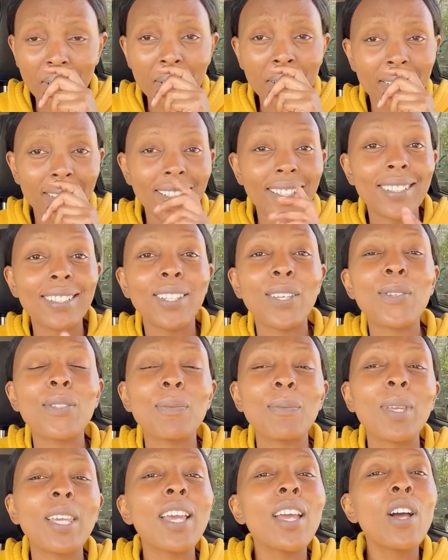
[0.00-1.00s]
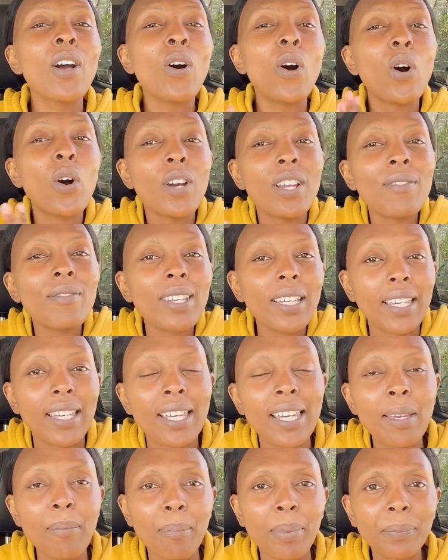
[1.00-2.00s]
excuse me, or even
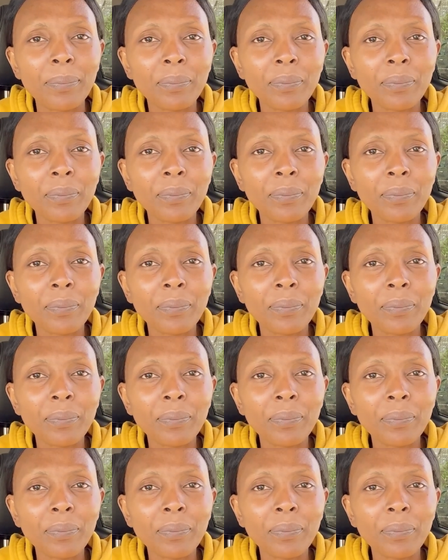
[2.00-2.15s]
keep.